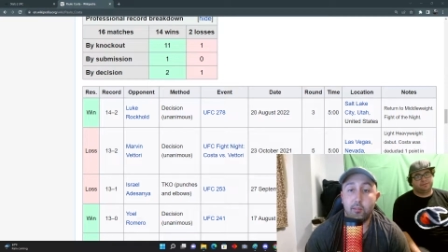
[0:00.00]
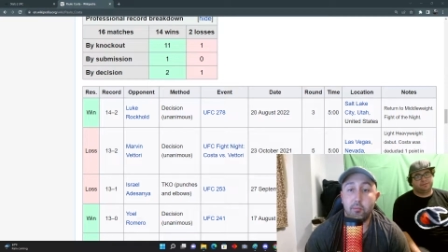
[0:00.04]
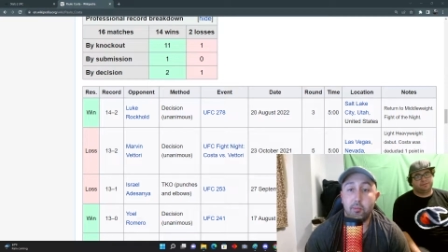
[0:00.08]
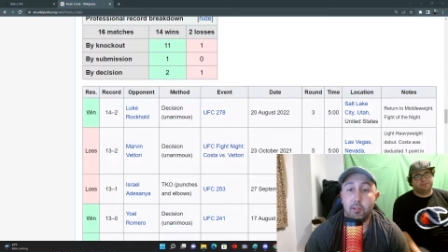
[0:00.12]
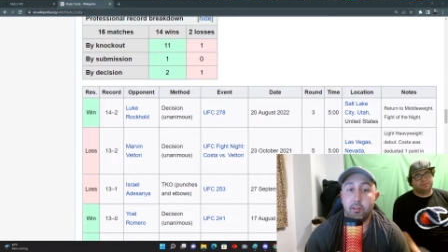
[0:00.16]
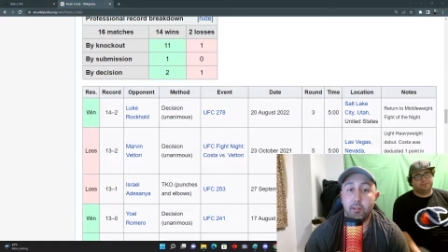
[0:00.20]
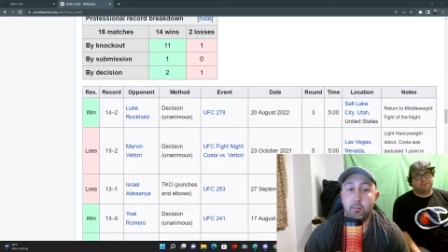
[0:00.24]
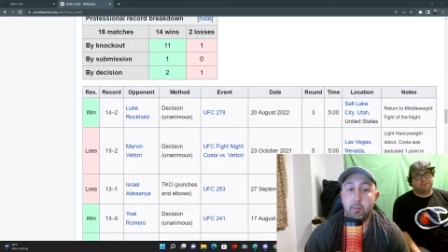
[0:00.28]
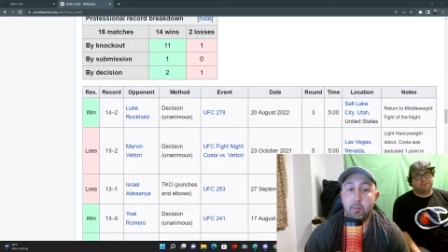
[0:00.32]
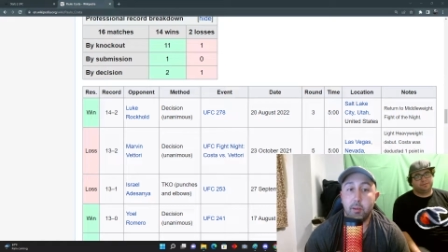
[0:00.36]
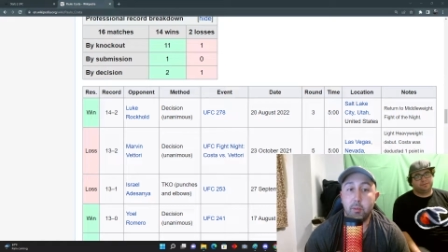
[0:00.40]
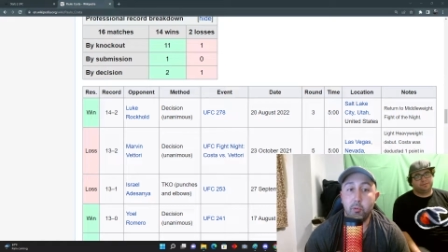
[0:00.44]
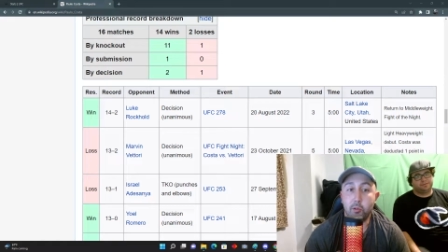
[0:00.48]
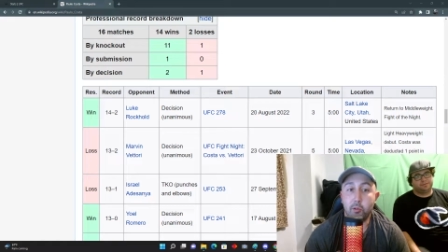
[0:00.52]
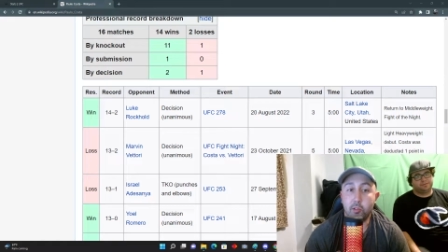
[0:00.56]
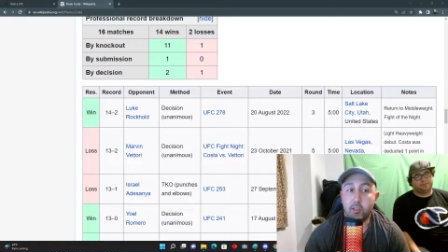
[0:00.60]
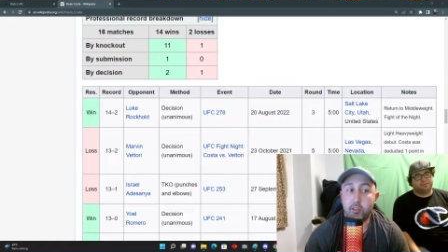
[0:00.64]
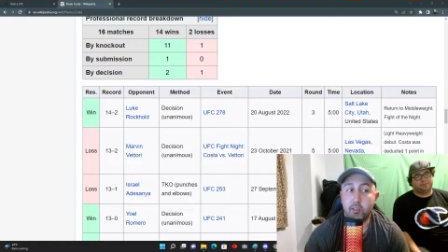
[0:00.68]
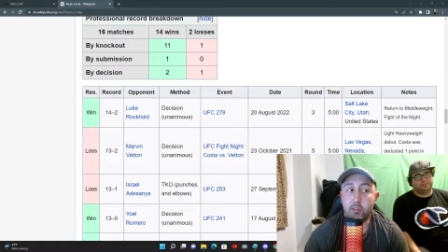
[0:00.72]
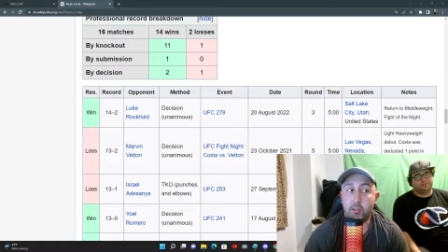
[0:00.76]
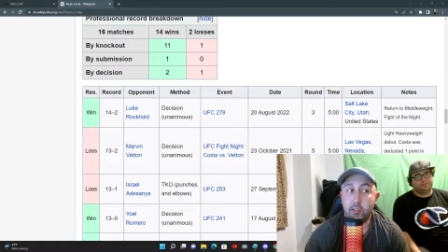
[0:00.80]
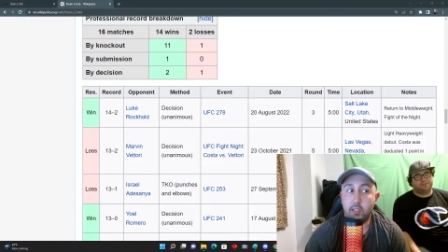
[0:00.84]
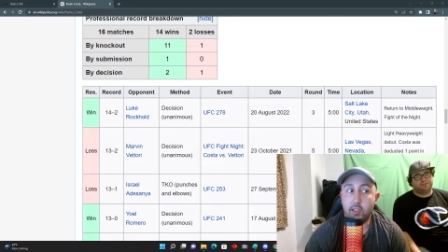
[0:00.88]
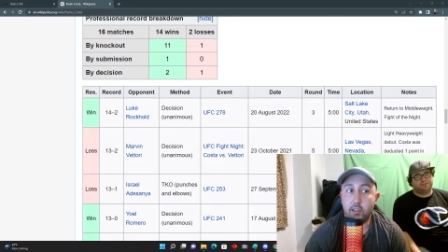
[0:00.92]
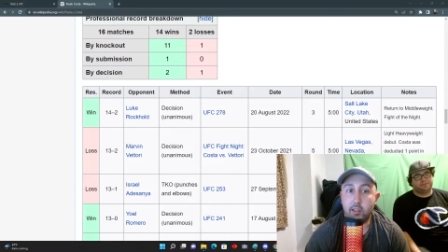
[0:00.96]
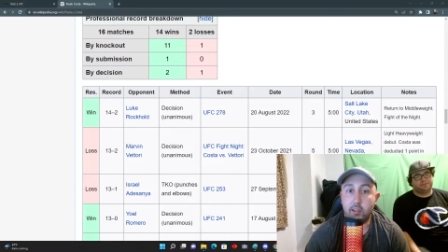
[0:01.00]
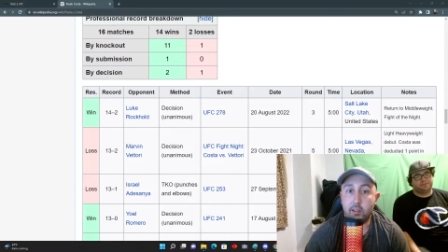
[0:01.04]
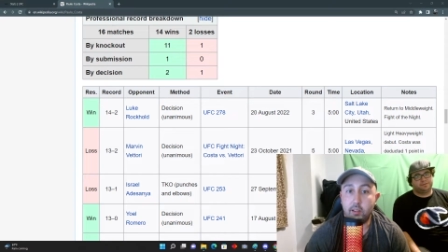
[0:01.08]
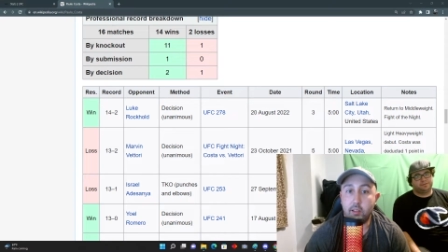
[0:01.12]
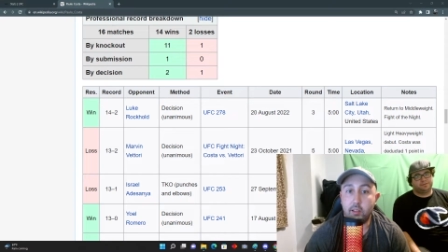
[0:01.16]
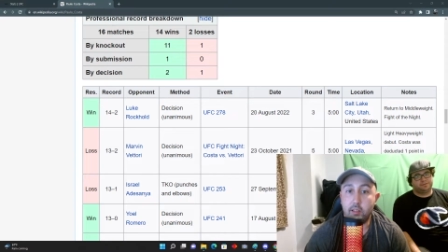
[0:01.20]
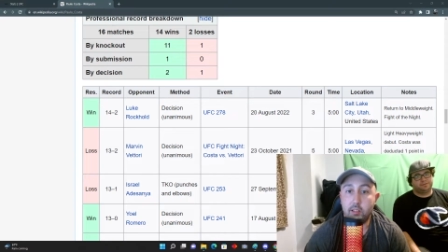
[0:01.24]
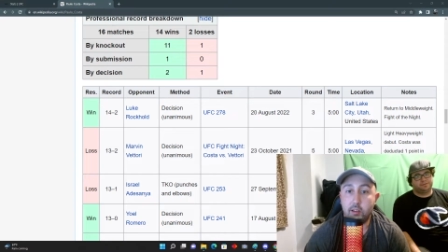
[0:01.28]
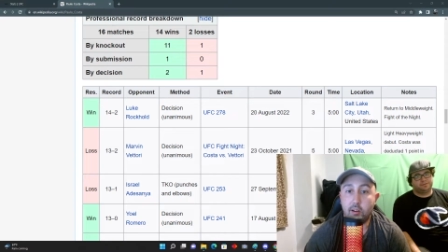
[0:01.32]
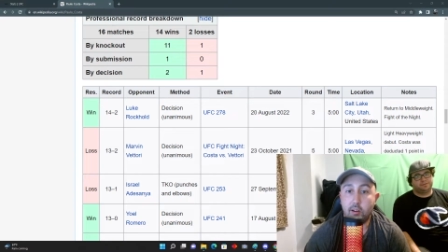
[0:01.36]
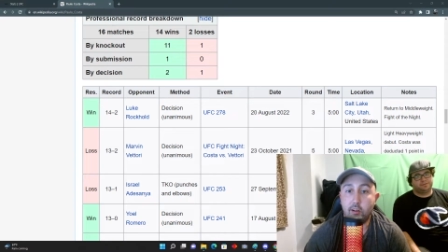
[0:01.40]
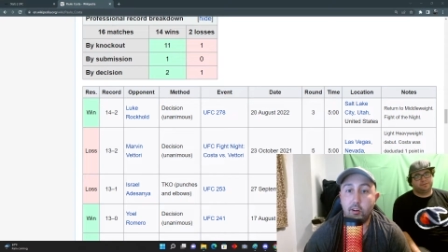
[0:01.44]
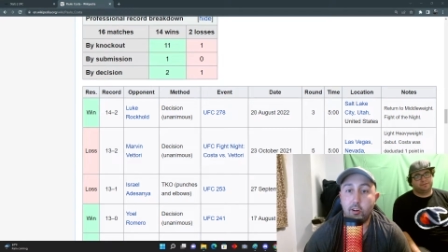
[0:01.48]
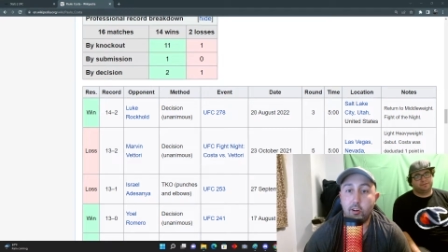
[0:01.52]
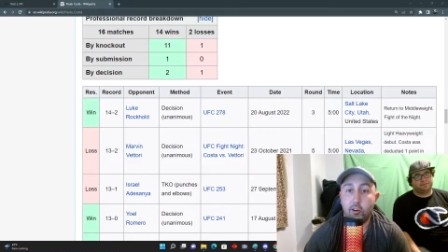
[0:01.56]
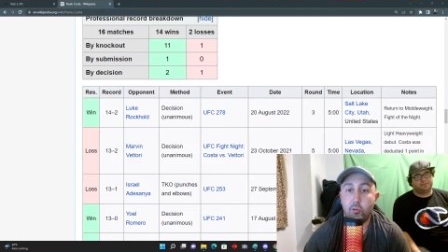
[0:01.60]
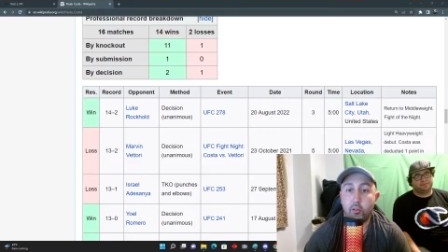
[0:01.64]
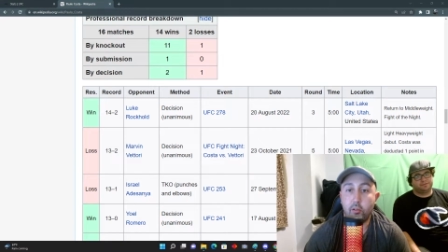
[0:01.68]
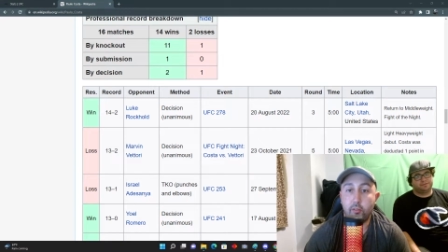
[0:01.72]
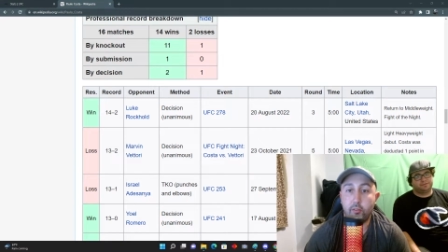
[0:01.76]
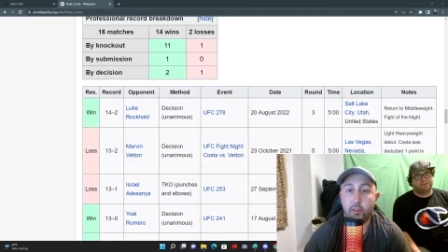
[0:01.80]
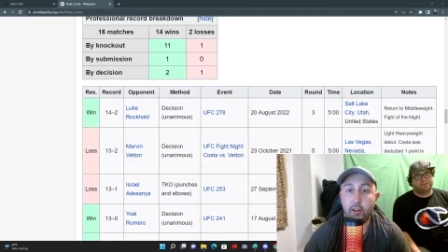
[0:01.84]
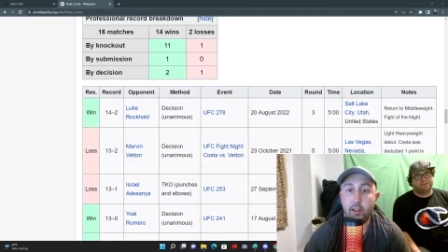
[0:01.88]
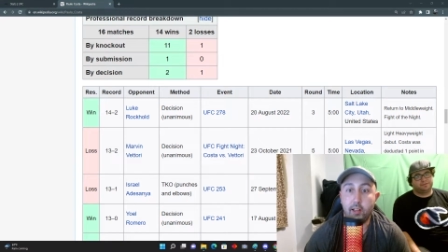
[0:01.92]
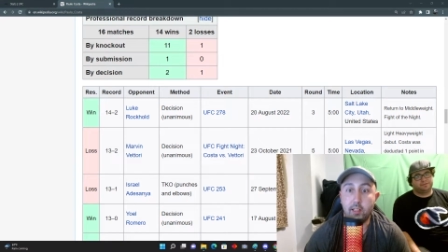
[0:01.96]
but people still like his
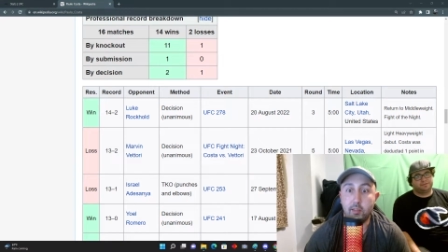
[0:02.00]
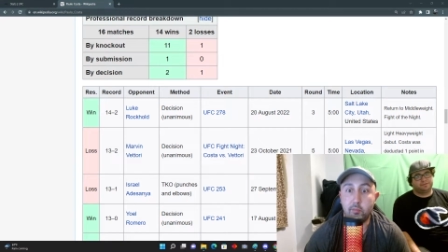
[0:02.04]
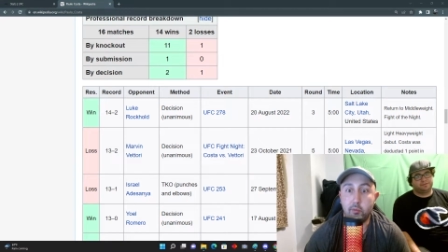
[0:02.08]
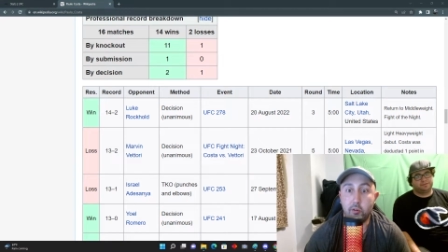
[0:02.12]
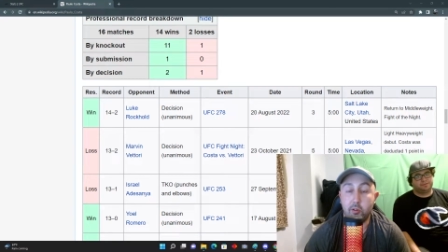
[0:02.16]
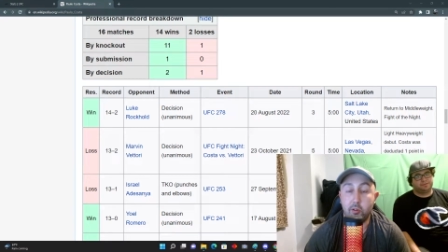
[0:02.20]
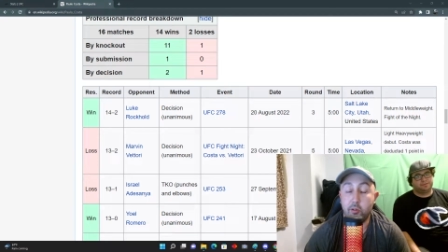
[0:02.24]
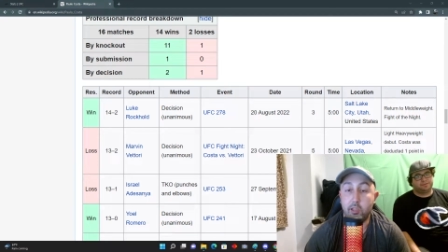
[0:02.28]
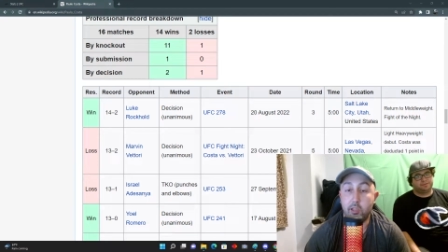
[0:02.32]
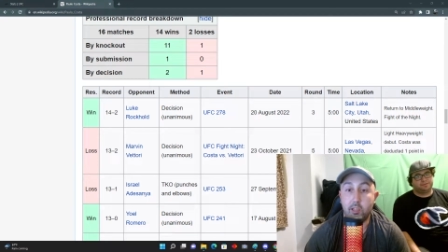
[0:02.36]
hardcore fans, bro.